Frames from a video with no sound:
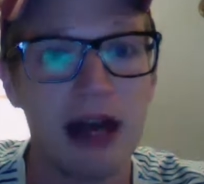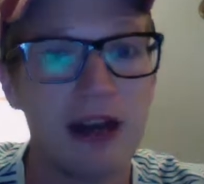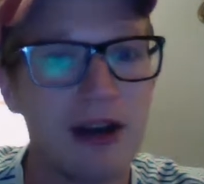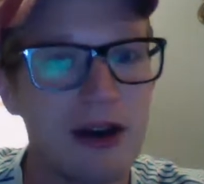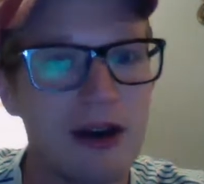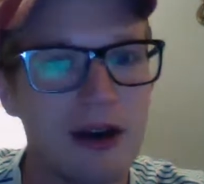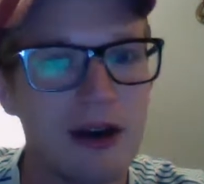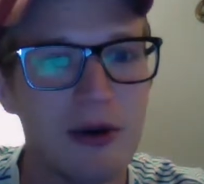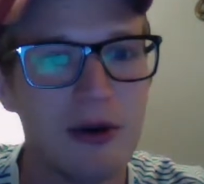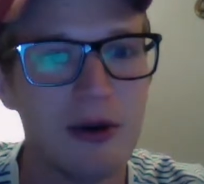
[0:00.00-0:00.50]

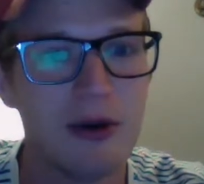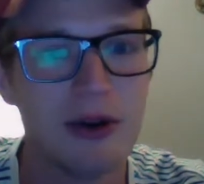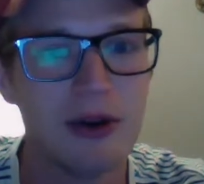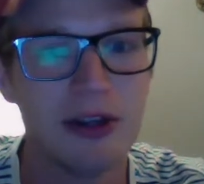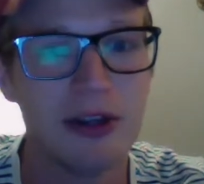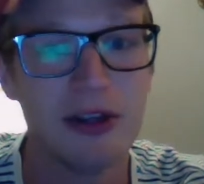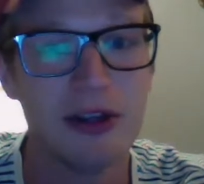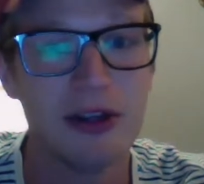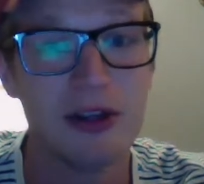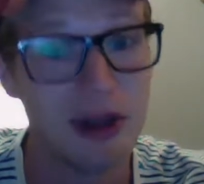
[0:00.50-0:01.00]
know
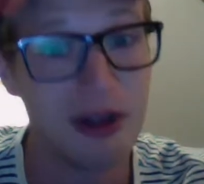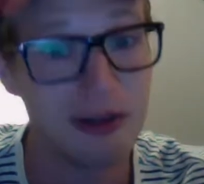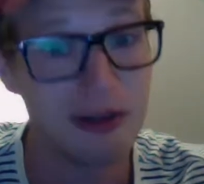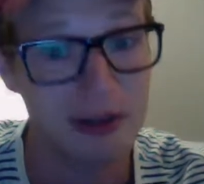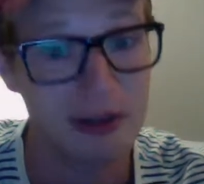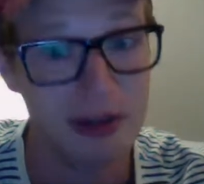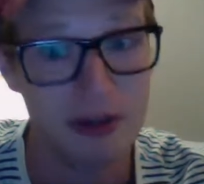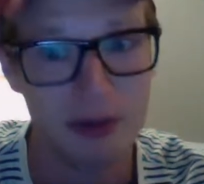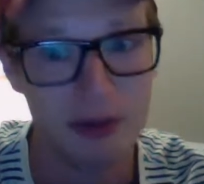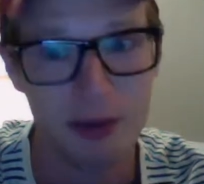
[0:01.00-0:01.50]
you love
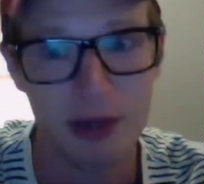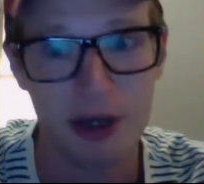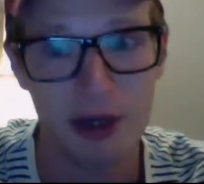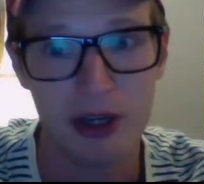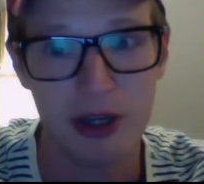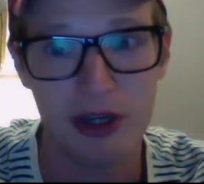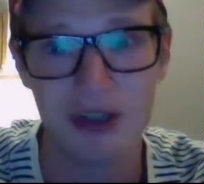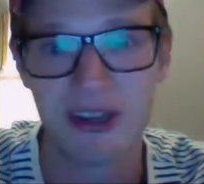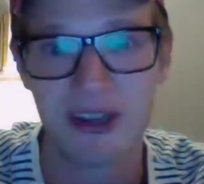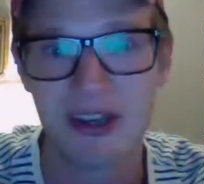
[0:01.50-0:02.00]
Facebook.
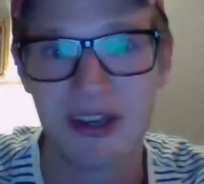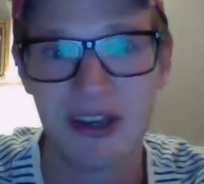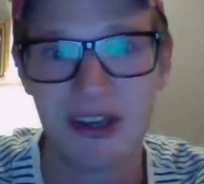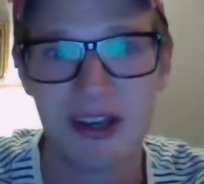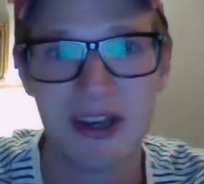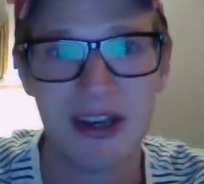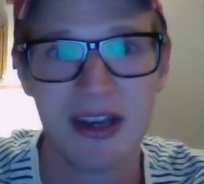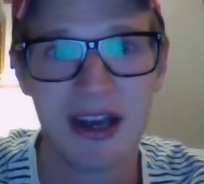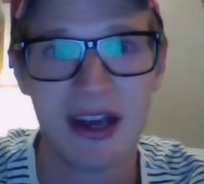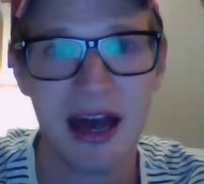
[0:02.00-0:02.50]

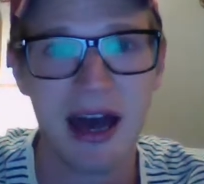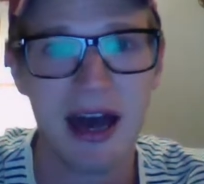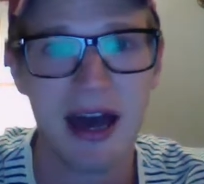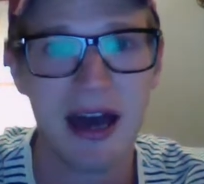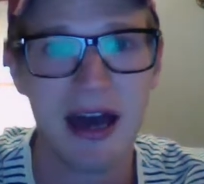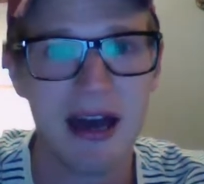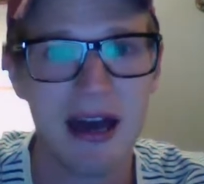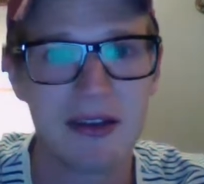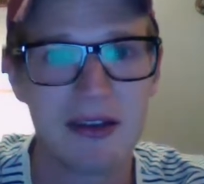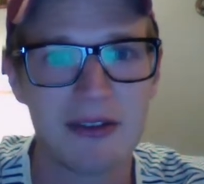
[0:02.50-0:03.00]

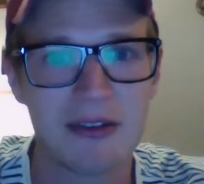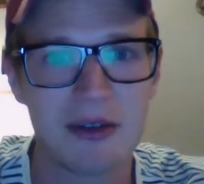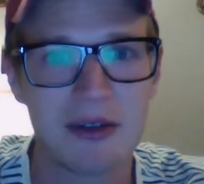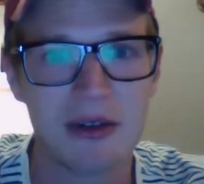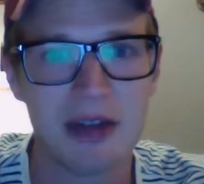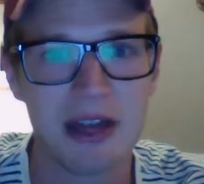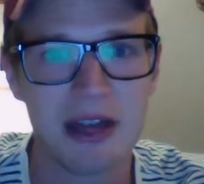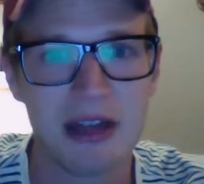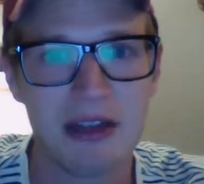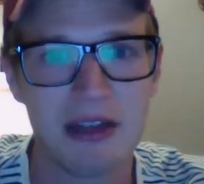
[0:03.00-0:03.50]
So
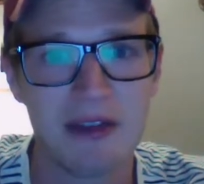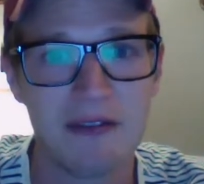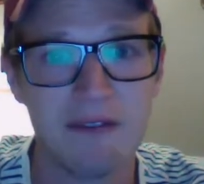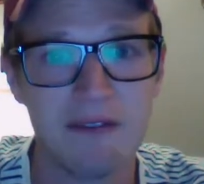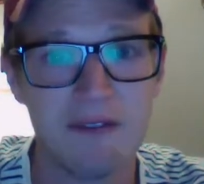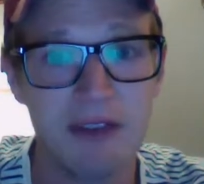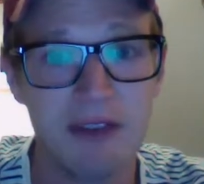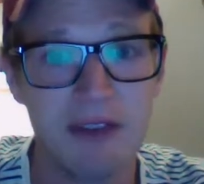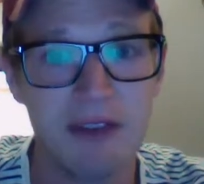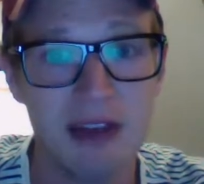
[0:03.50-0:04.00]
like the
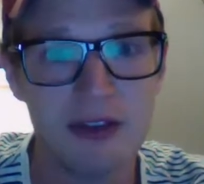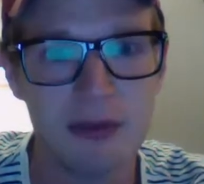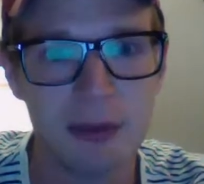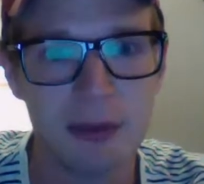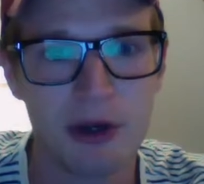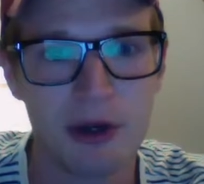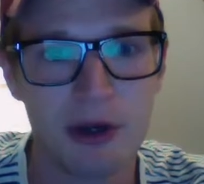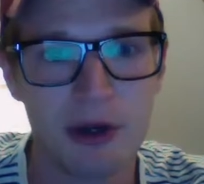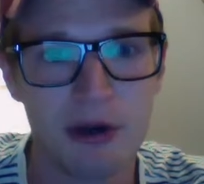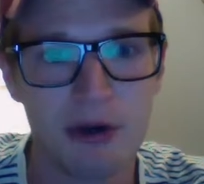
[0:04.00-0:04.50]

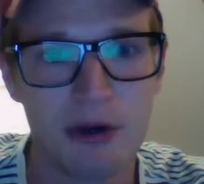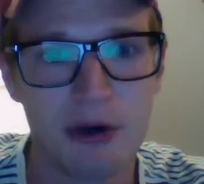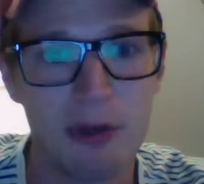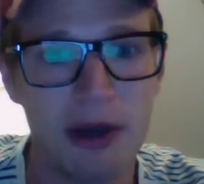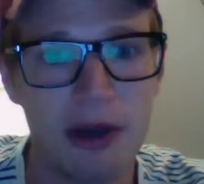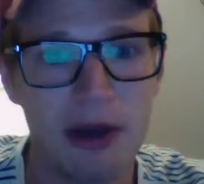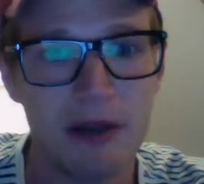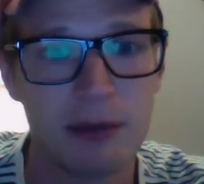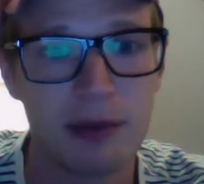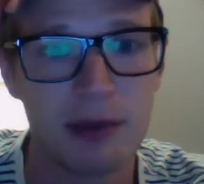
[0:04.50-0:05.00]
Facebook group
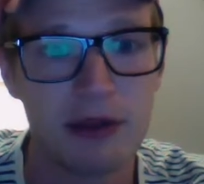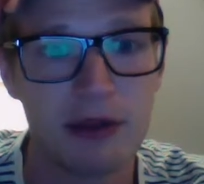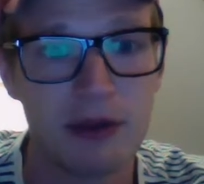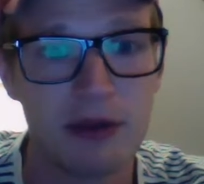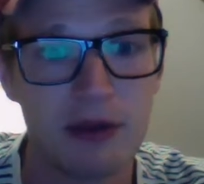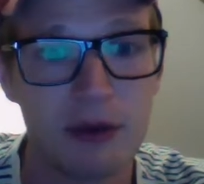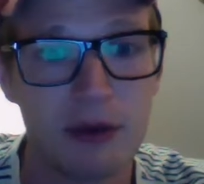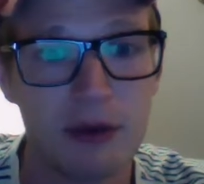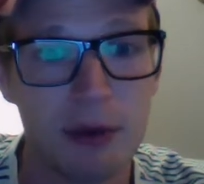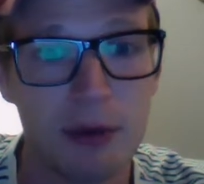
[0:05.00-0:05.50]
has been
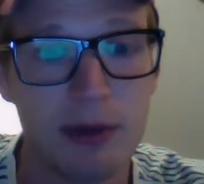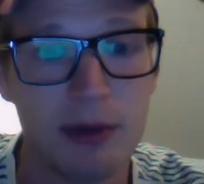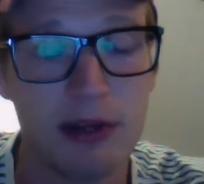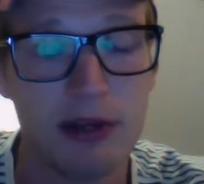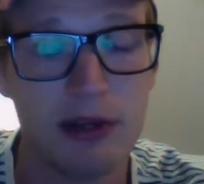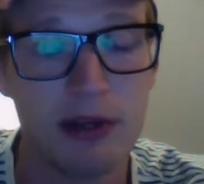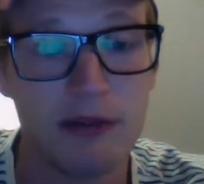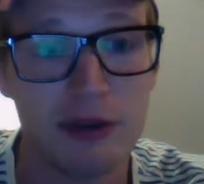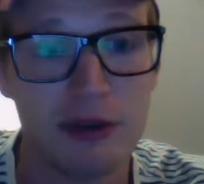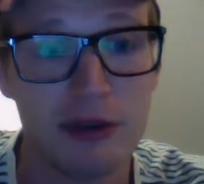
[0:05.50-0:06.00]
super
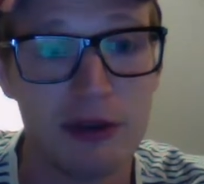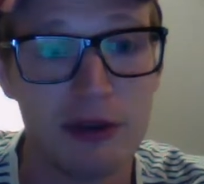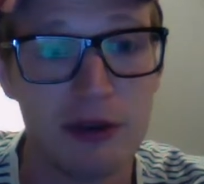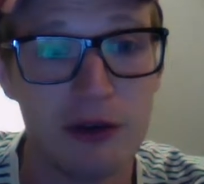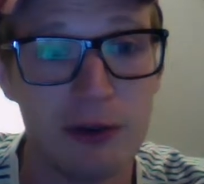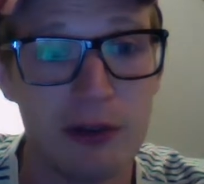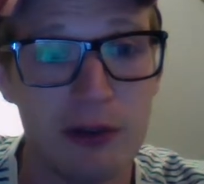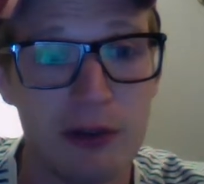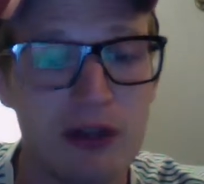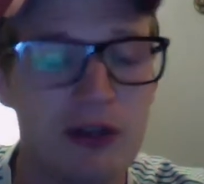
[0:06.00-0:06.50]
beneficial to
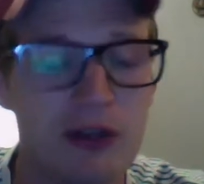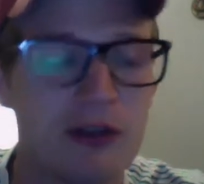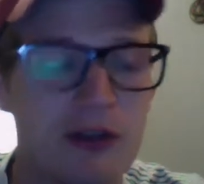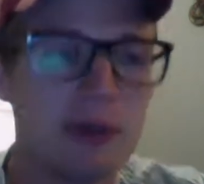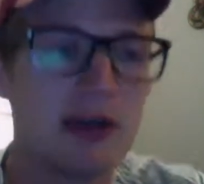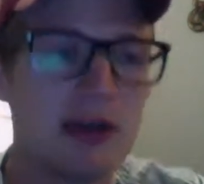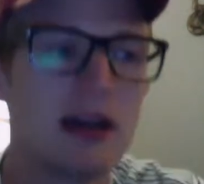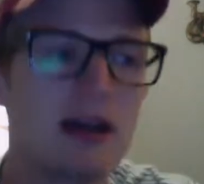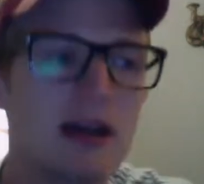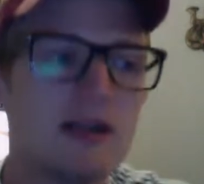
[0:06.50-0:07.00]
me just
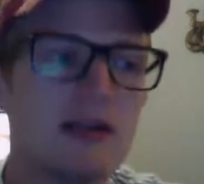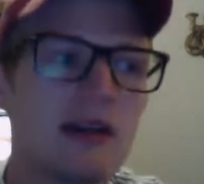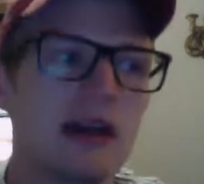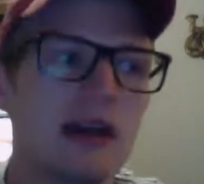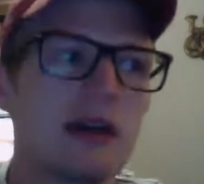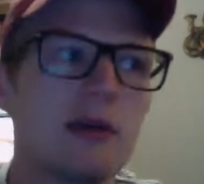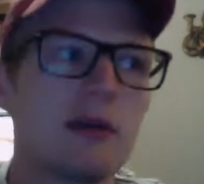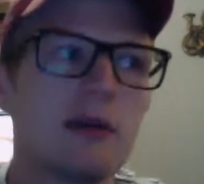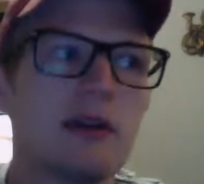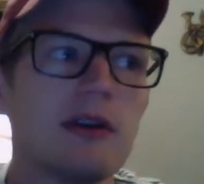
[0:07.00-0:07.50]
because
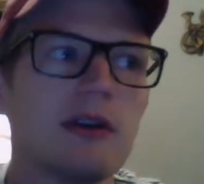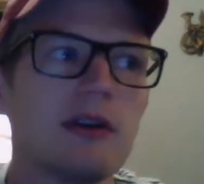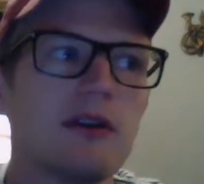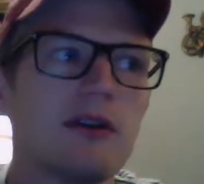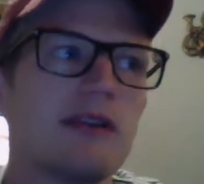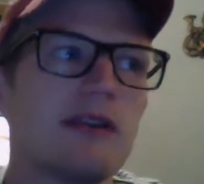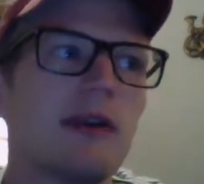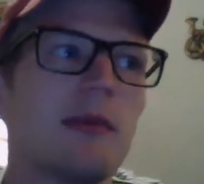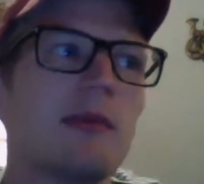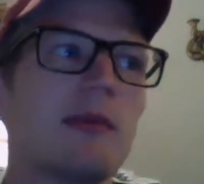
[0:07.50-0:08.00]
like when there's
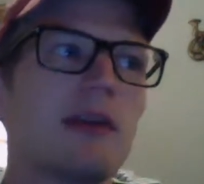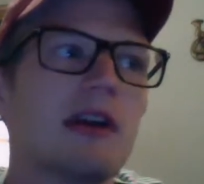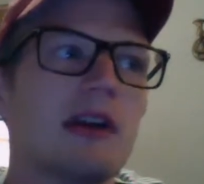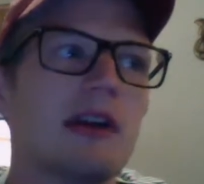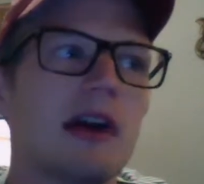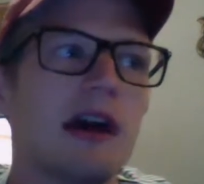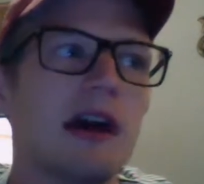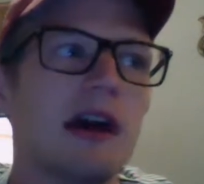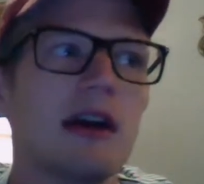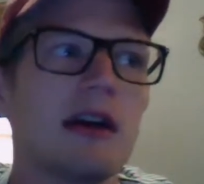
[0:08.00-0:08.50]
something
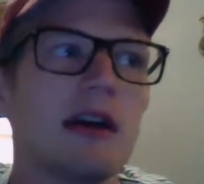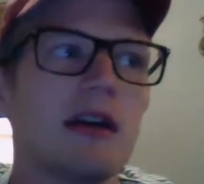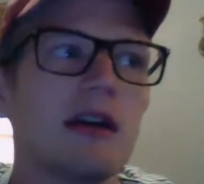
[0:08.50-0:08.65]
like,